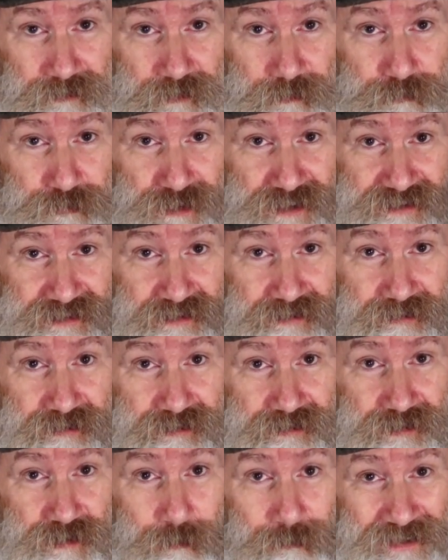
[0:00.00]
present
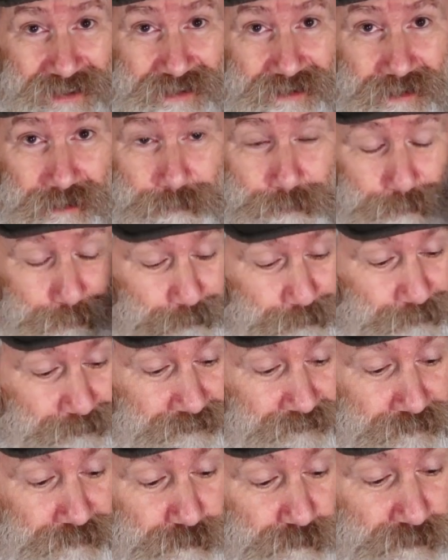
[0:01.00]
to make up
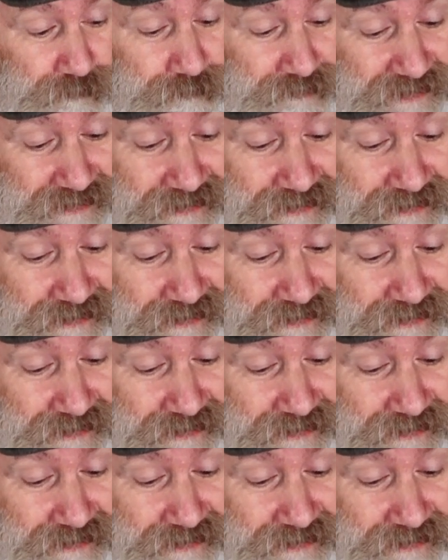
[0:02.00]
for my mate